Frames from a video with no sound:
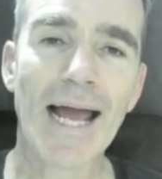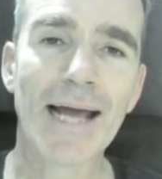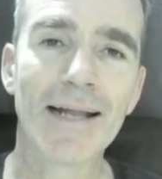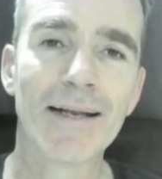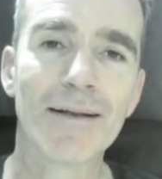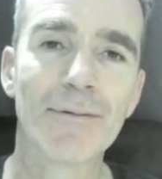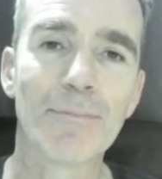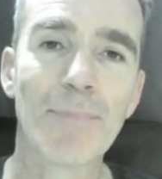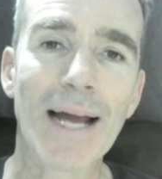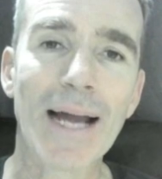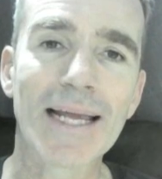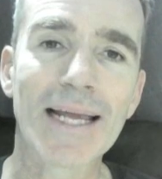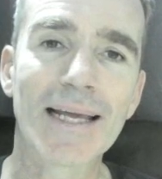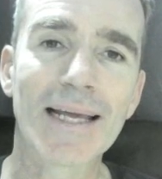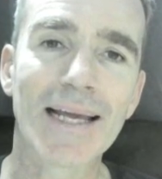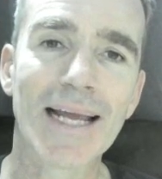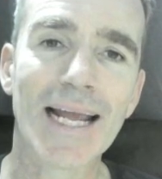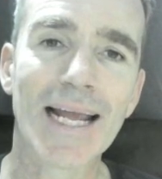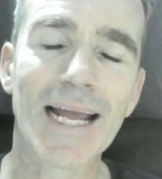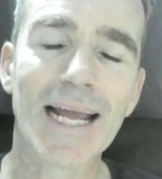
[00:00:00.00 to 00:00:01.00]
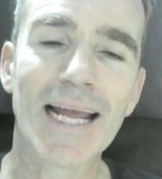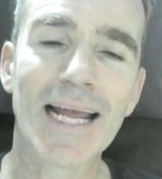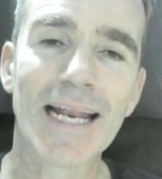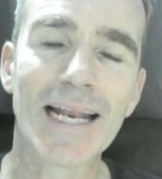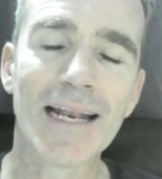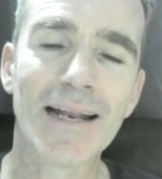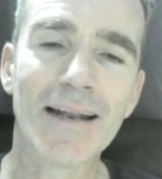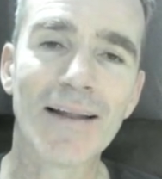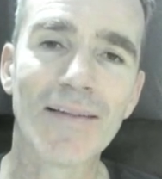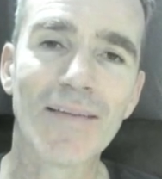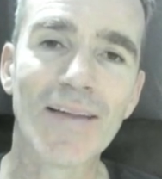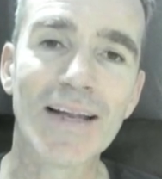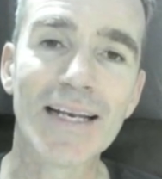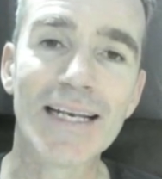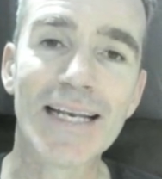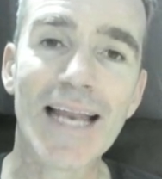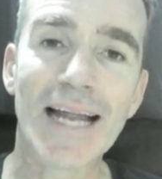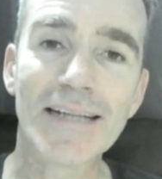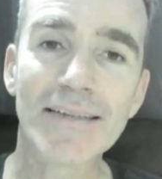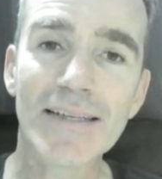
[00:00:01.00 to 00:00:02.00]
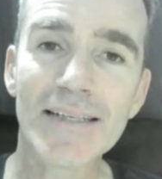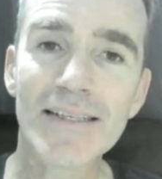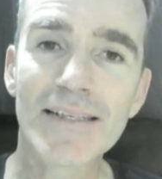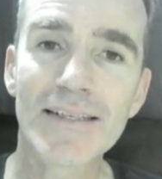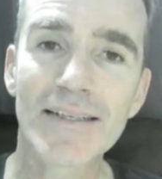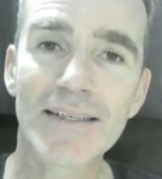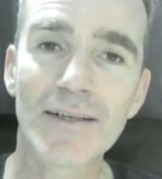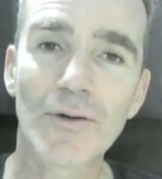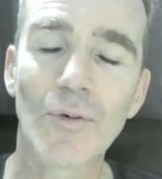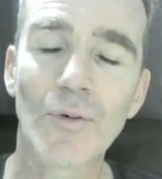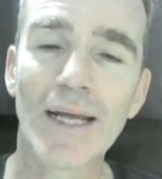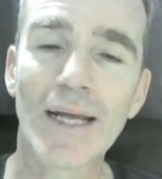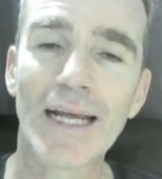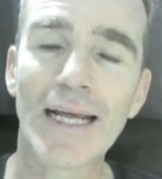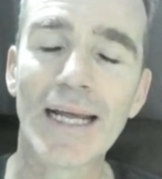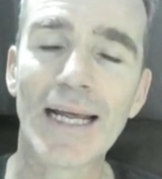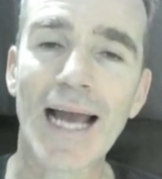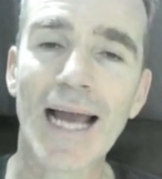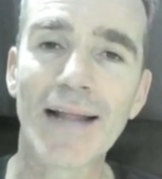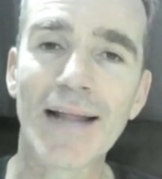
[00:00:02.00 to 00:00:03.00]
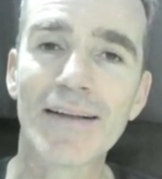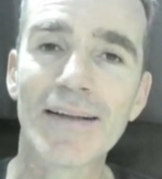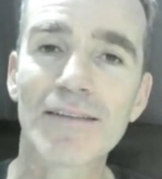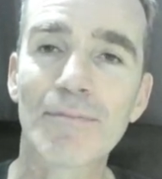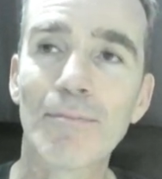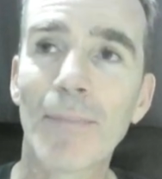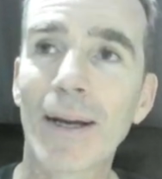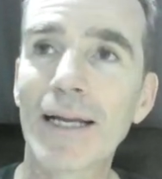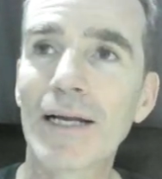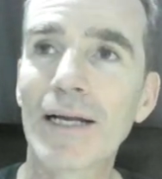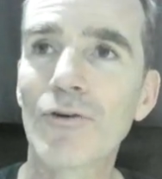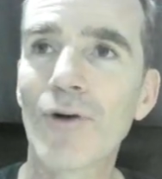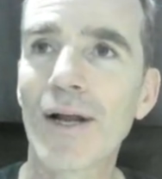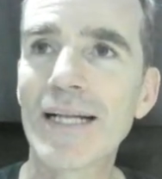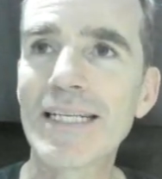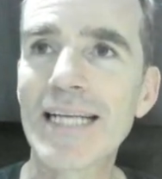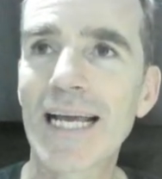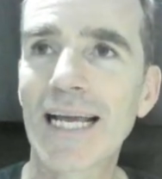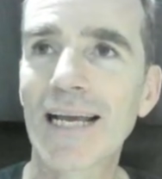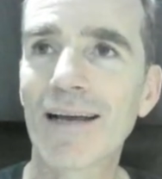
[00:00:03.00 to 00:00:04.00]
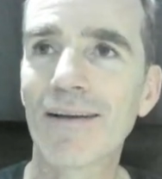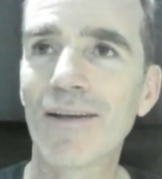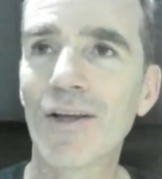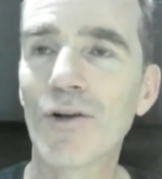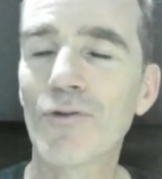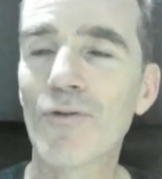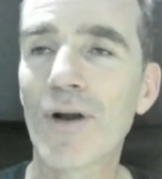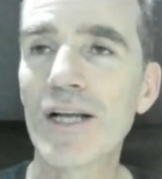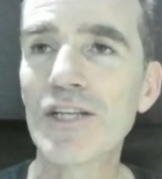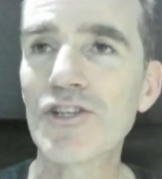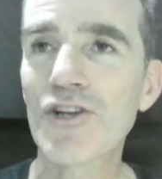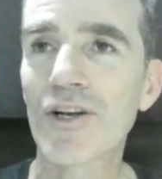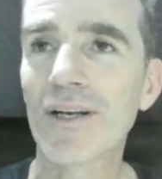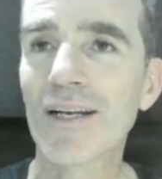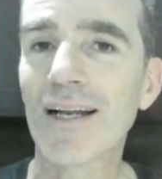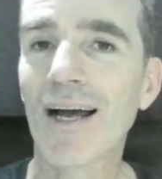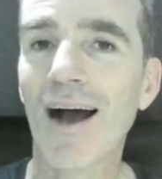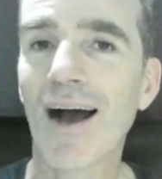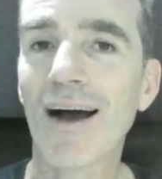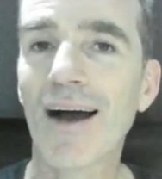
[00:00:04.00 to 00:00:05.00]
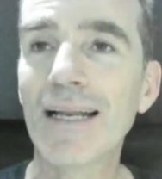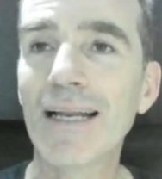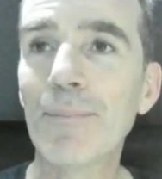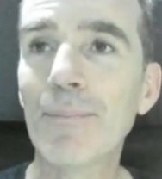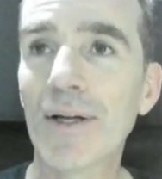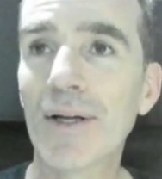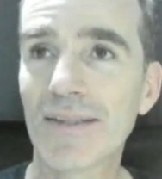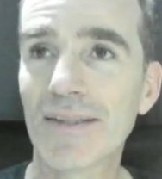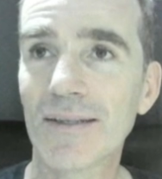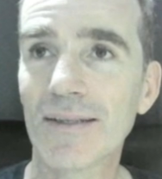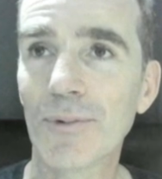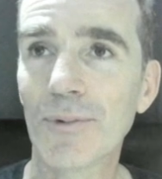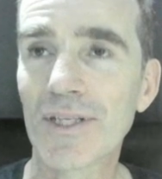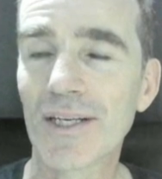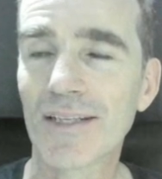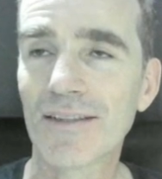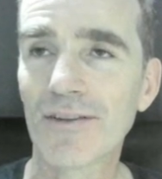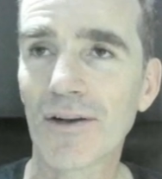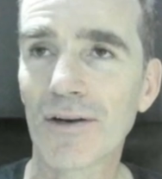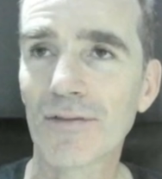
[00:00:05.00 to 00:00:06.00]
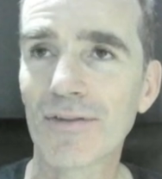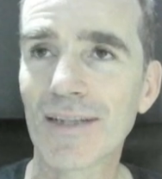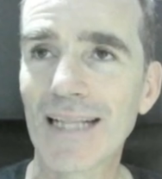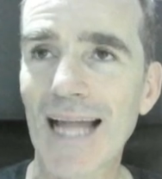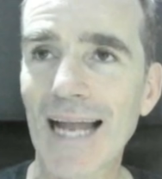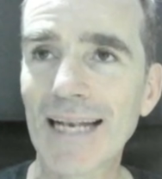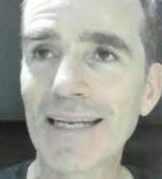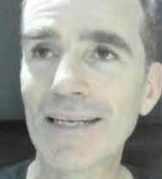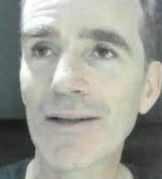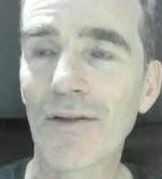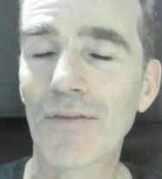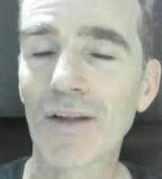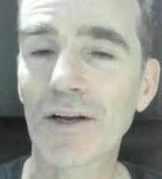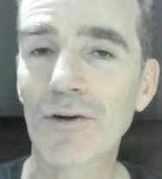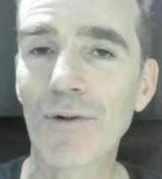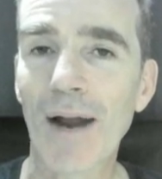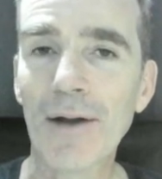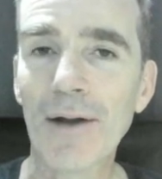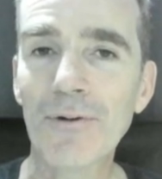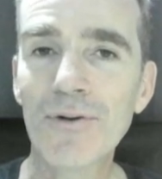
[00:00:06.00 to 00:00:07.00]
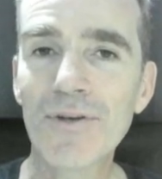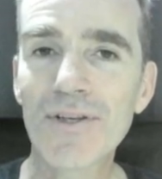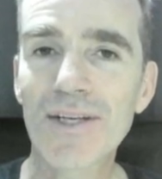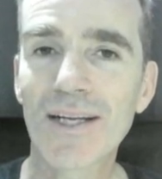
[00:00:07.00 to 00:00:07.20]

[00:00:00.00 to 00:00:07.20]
back in the desert, we had this migrating Eurasian honey buzzard, which had sort of landed on the ground.